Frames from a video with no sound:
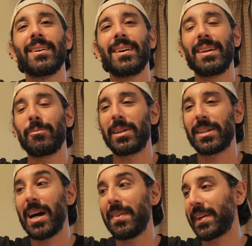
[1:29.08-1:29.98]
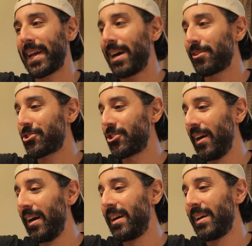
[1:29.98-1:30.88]
and we had gotten the couch
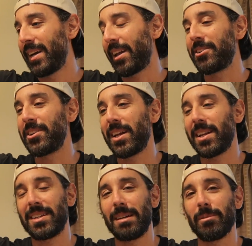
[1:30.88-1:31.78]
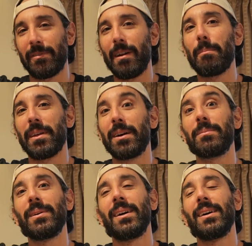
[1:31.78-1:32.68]
and our dining table from
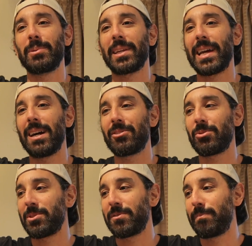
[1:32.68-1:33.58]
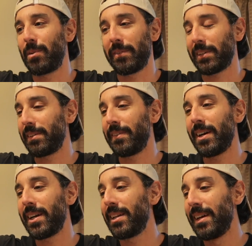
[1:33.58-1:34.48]
them. But the couch was perfectly
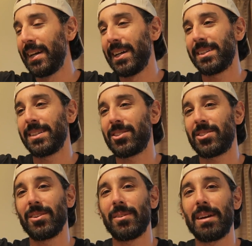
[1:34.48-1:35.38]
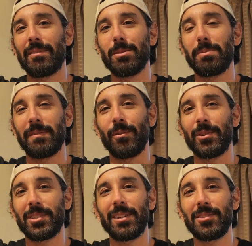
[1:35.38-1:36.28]
fine. They just don't have room for
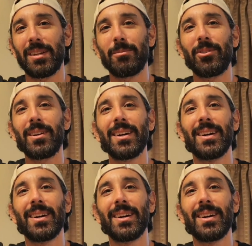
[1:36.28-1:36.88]
4-seaters anymore.